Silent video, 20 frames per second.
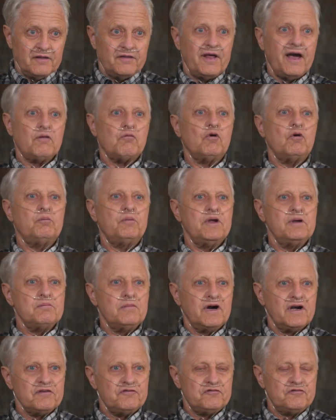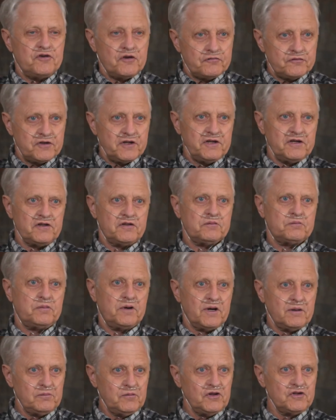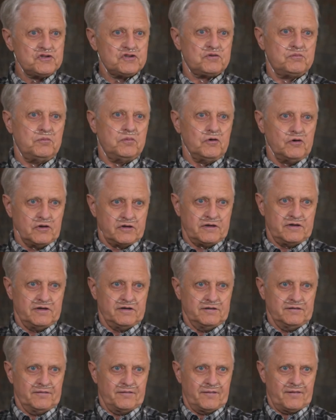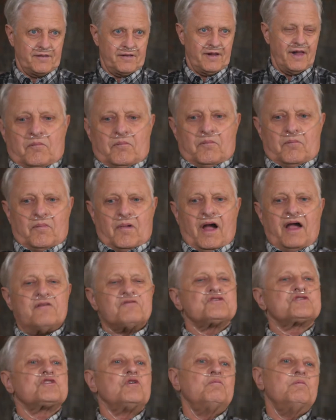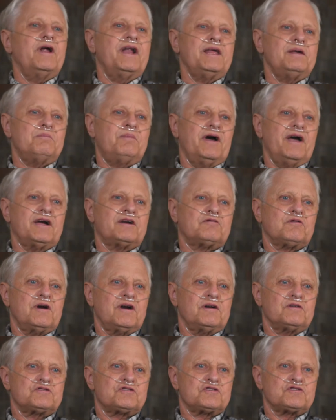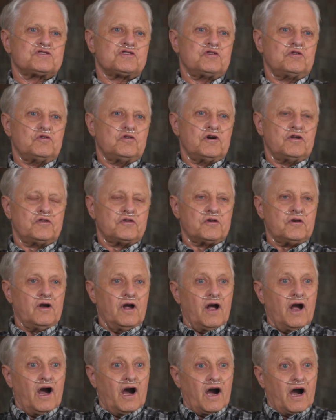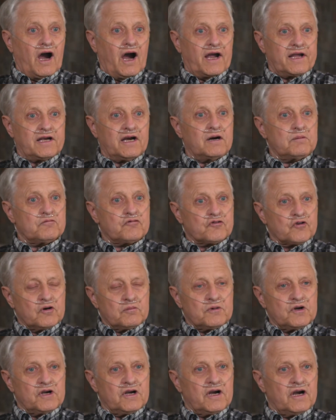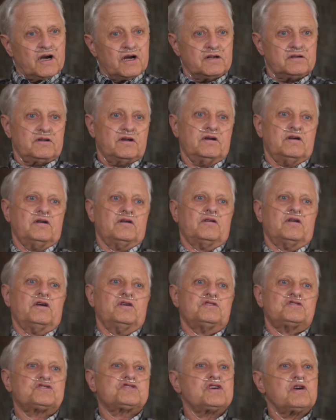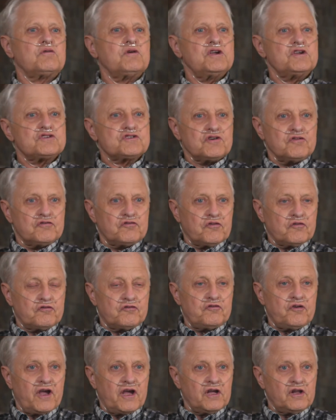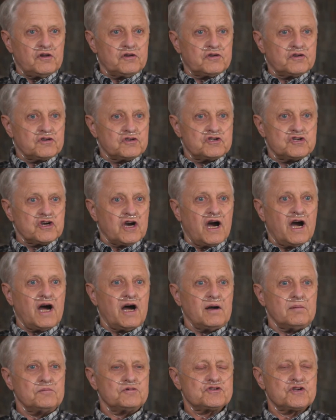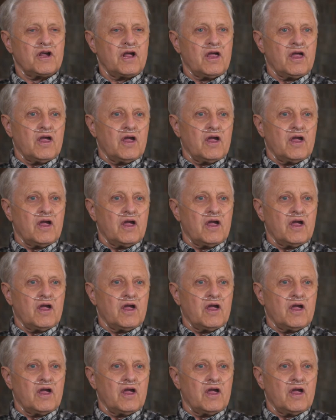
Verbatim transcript: that will be my 50th published book. I have so many backgrounds as an author. I come from a, a series of failed jobs.